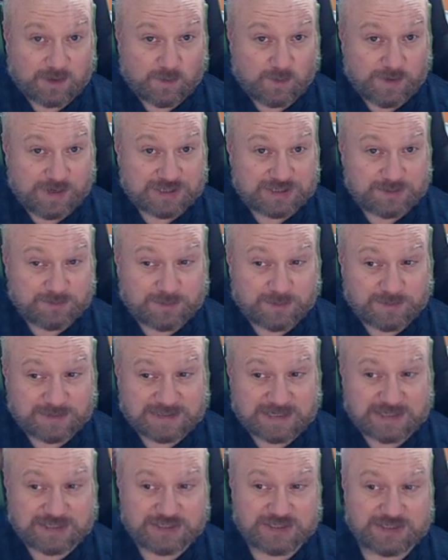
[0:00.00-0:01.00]
which
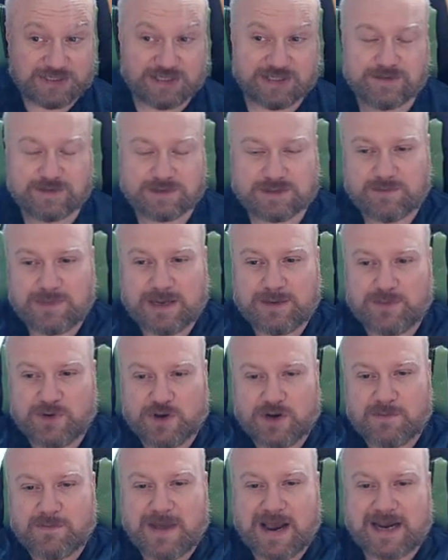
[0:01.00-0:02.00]
implementation to use, and maybe
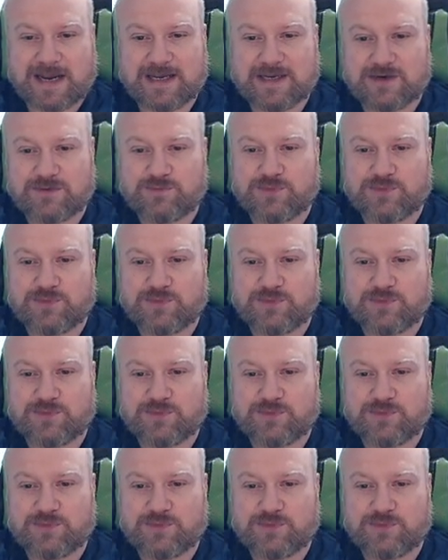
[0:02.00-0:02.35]
on a Mac